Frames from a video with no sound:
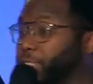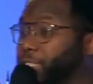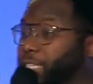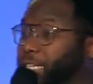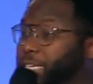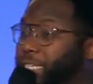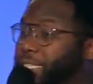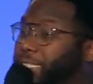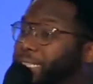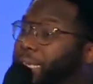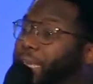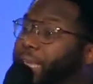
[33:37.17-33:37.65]
and
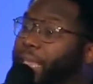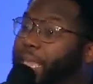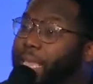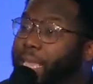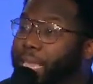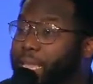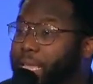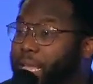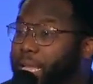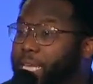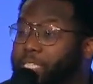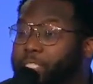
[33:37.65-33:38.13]
I say,
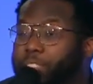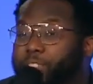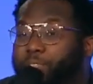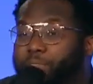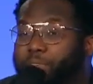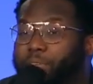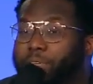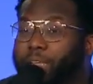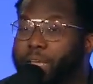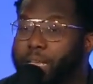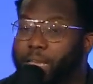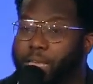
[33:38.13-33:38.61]
hey, I just
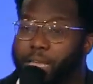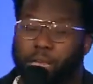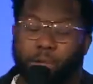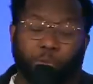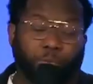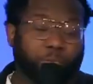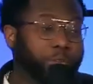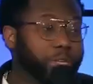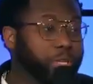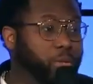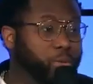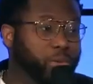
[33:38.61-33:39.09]
feel like God
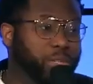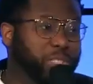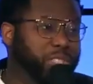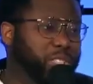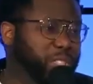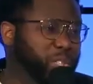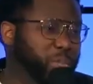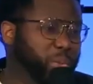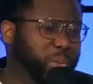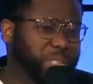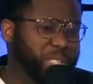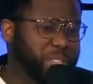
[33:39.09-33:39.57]
really wants to
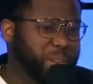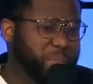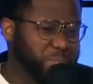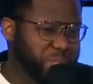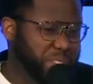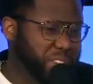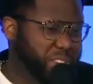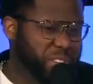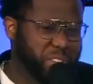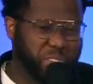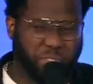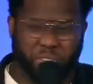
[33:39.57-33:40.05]
do
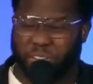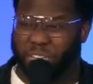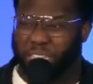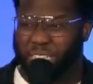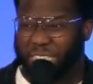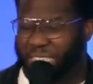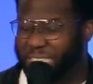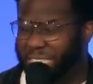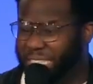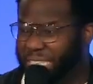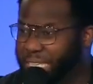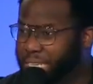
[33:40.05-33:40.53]
something different in
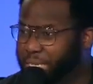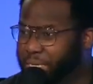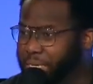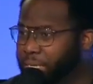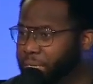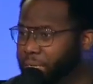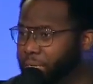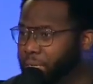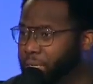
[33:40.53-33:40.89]
the city.